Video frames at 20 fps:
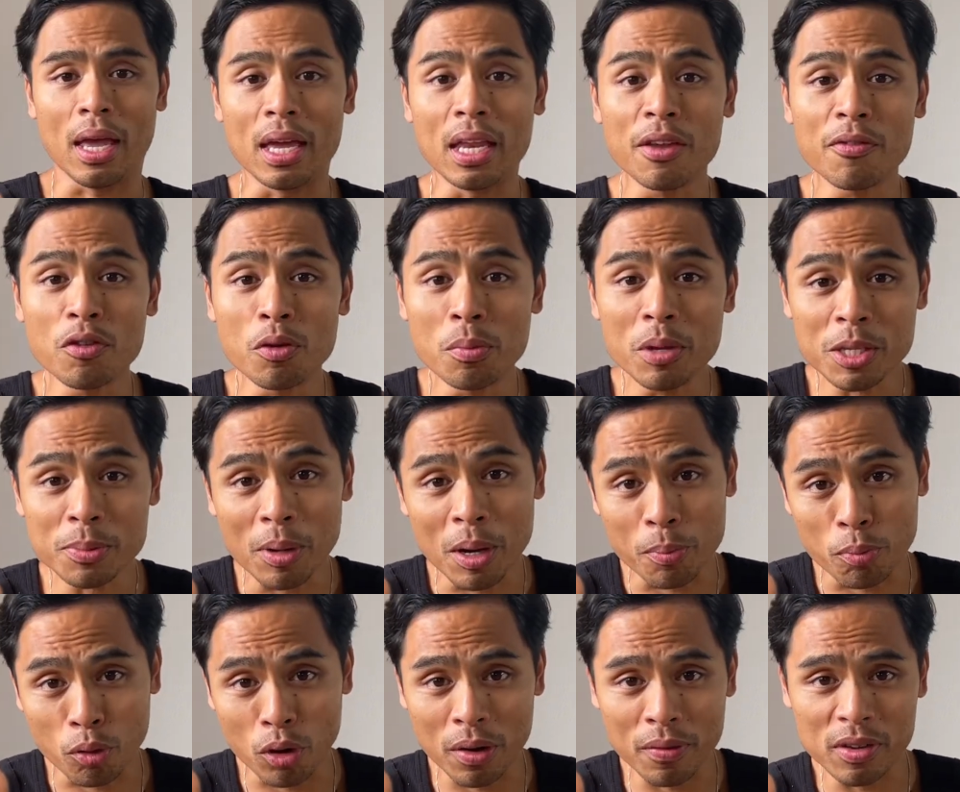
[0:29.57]
And if you missed my
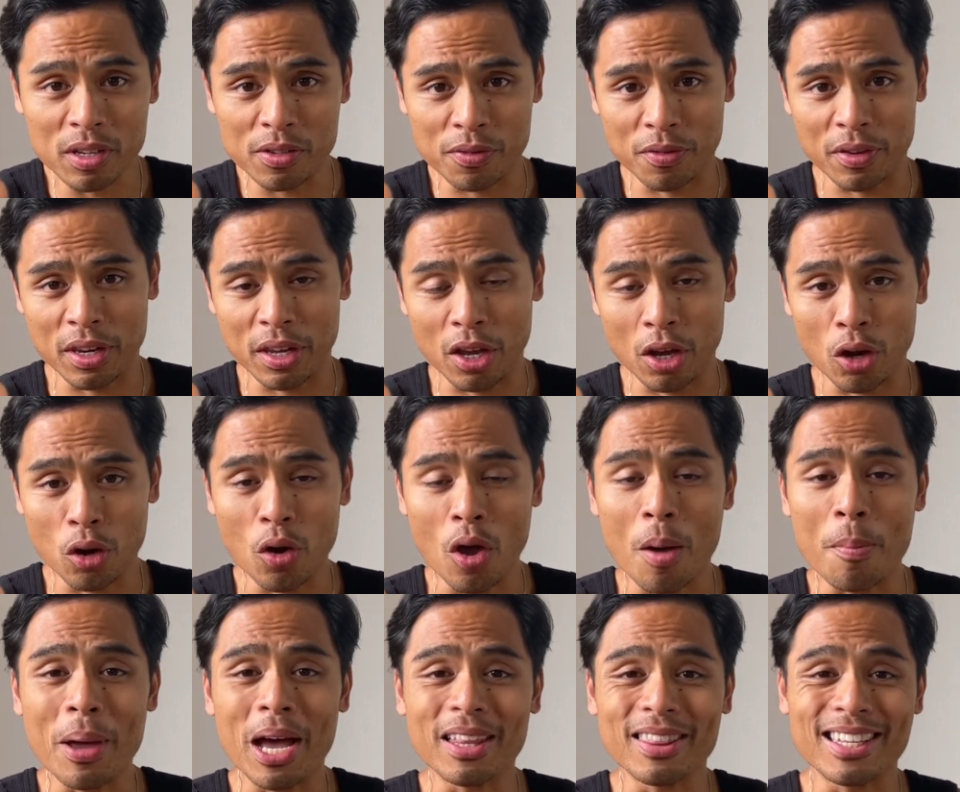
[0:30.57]
previous video
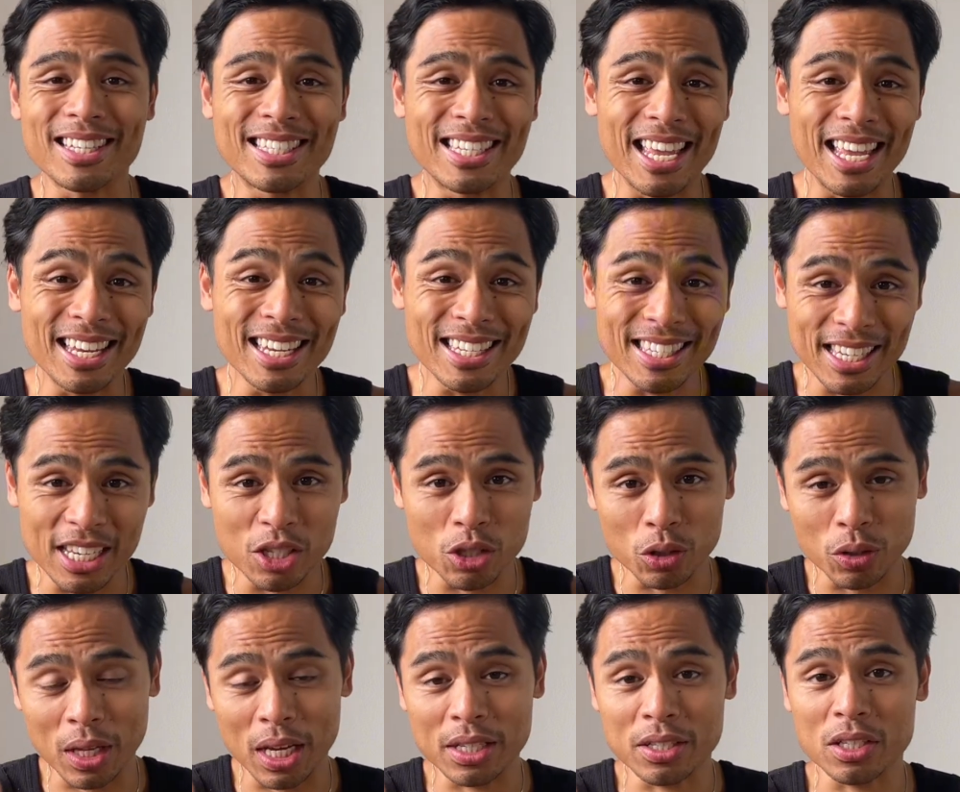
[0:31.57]
about the 10
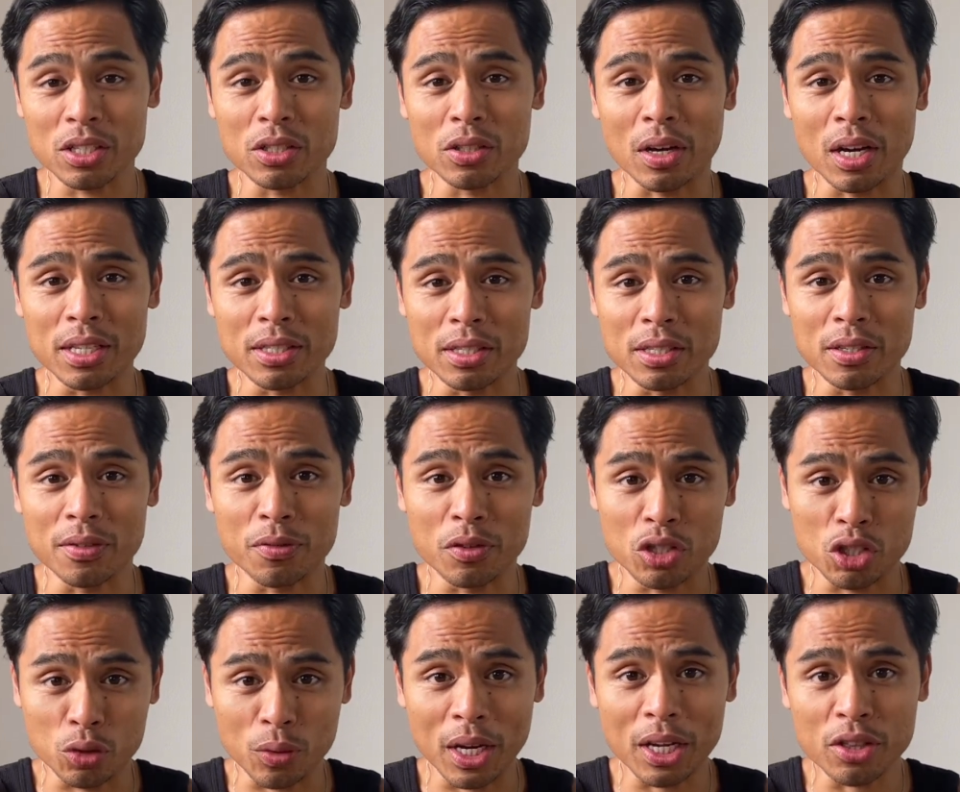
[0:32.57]
essential exercises for
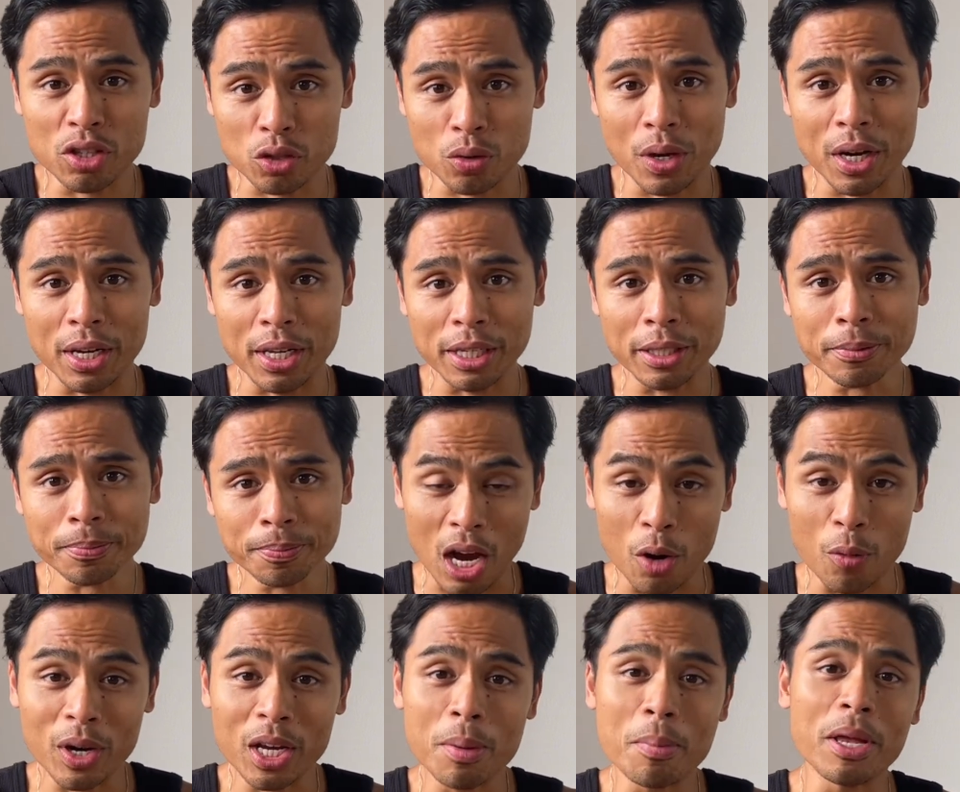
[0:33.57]
strength training, I
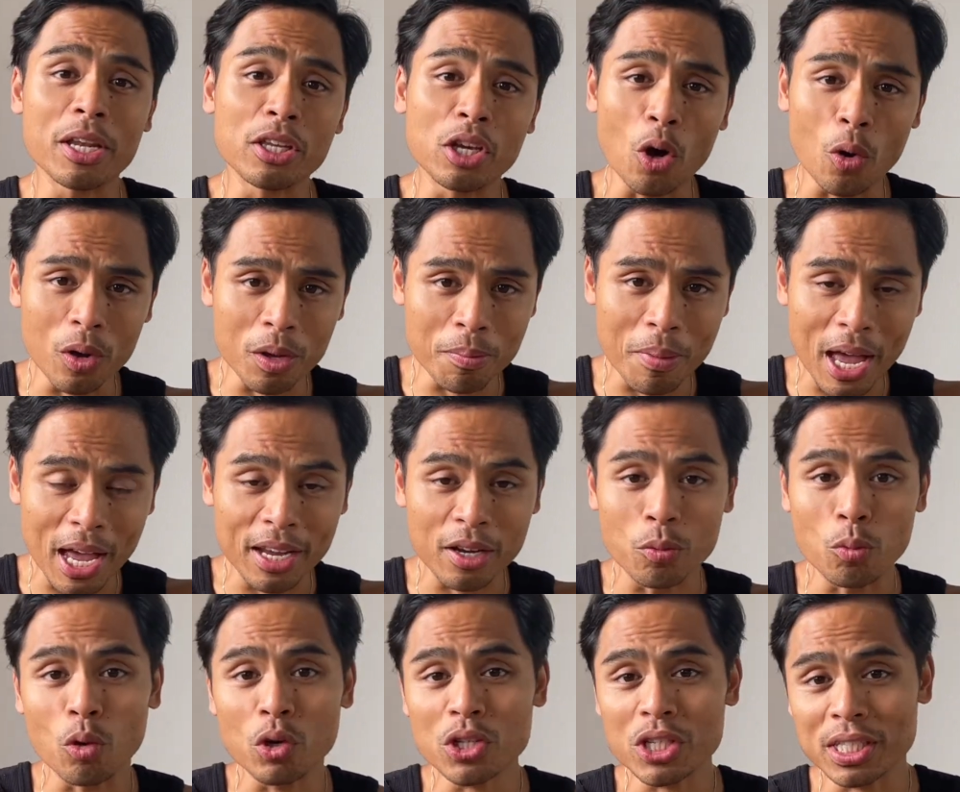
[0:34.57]
recommend going back and
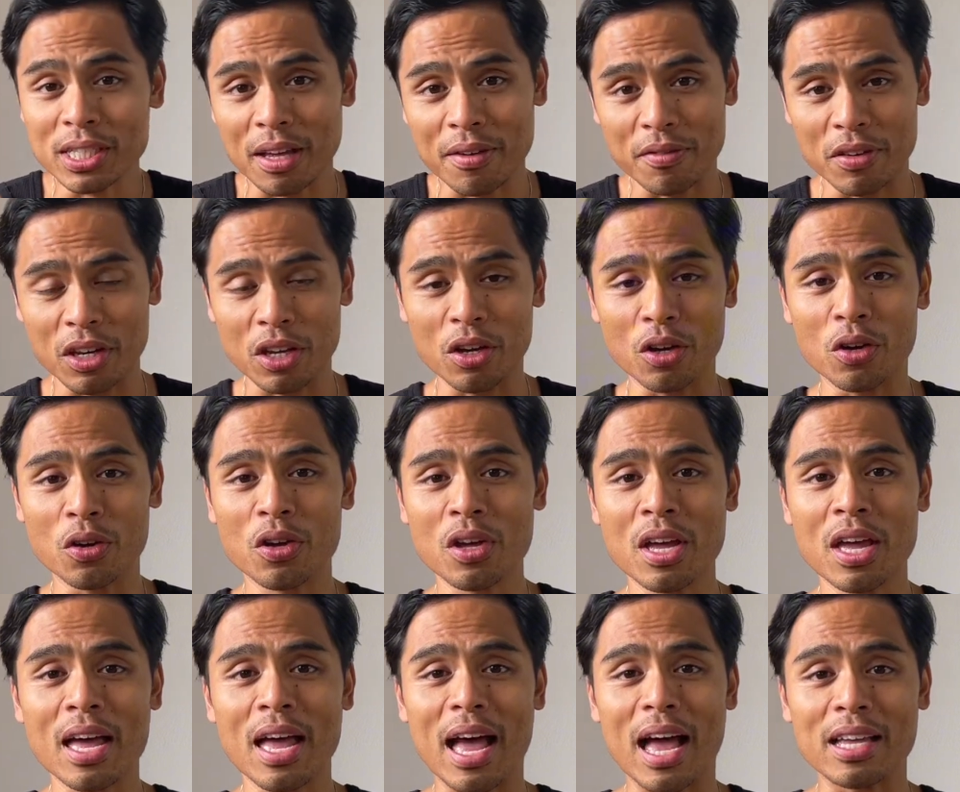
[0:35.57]
watching that video,
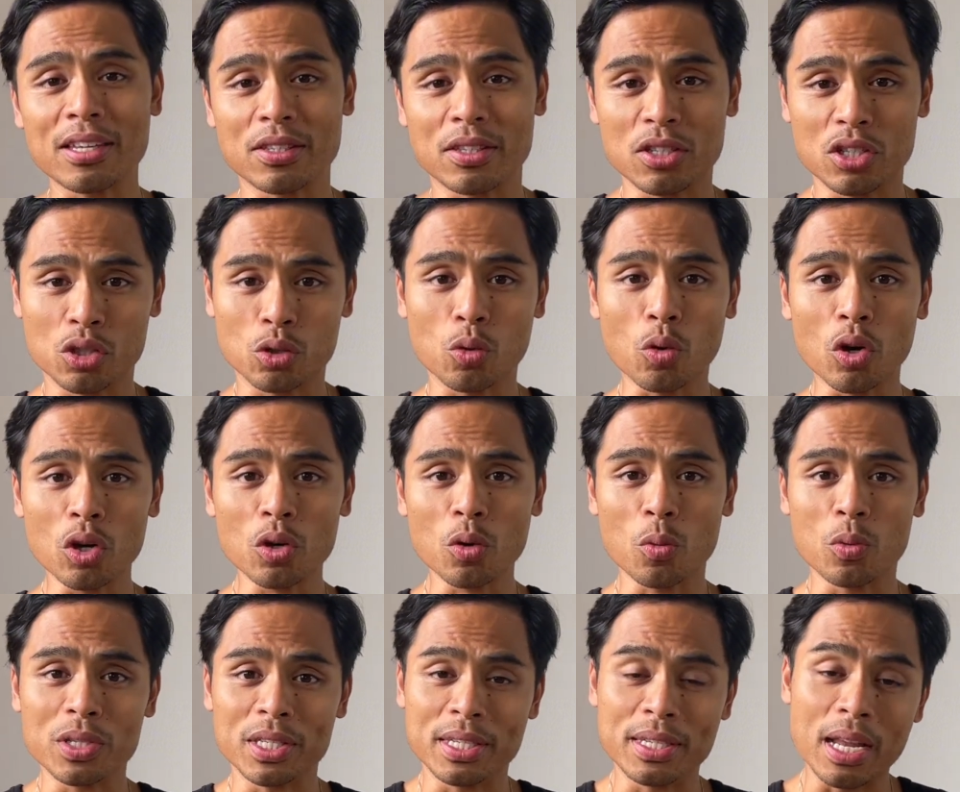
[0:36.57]
as the squat
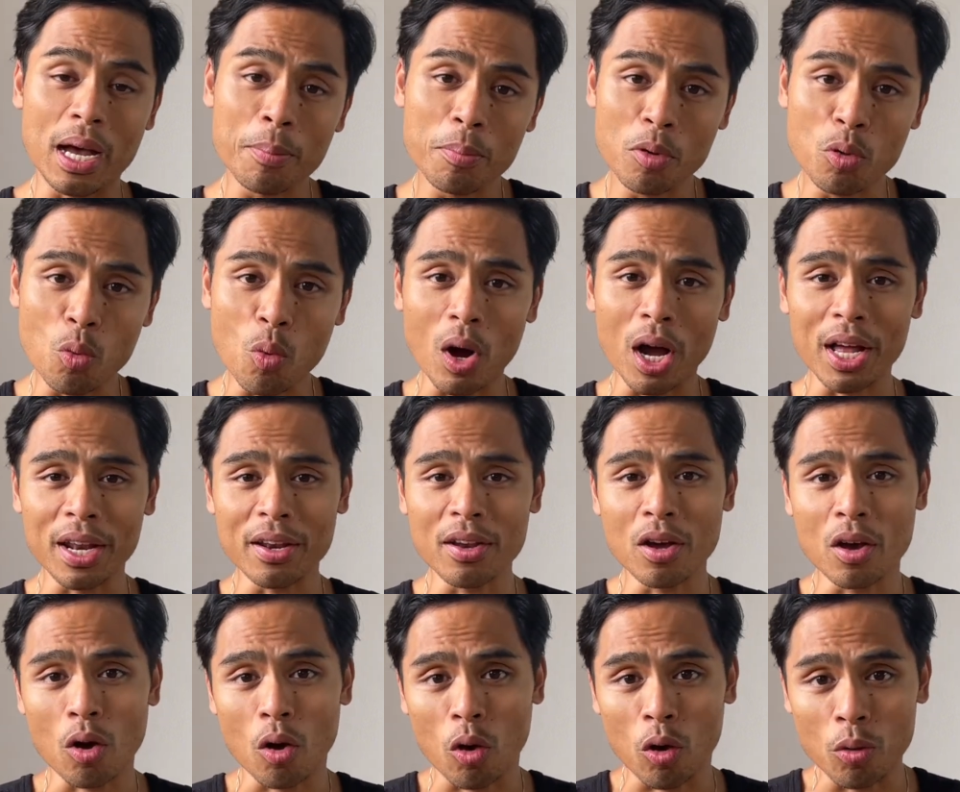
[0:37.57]
was number 1
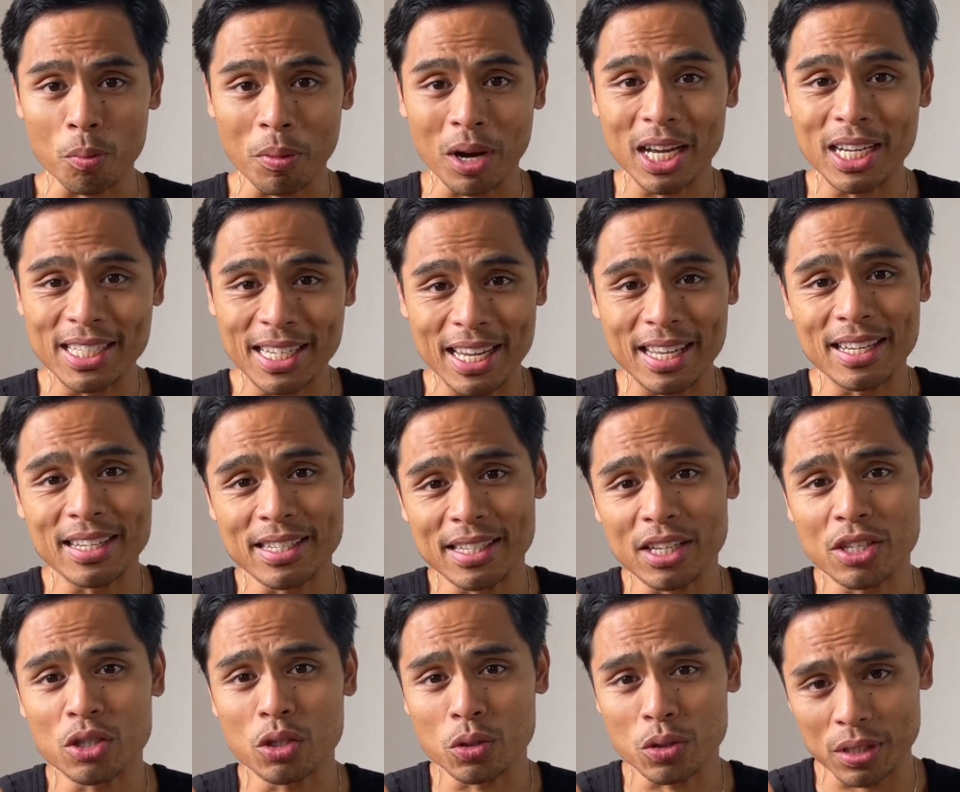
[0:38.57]
on my 10
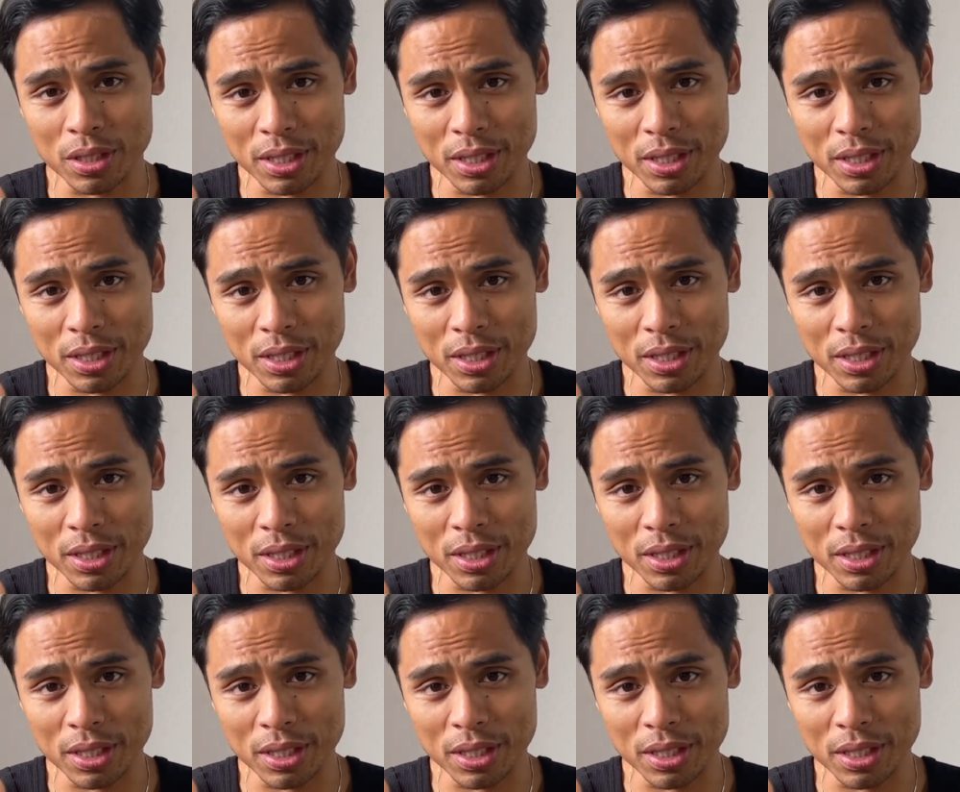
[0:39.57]
essentials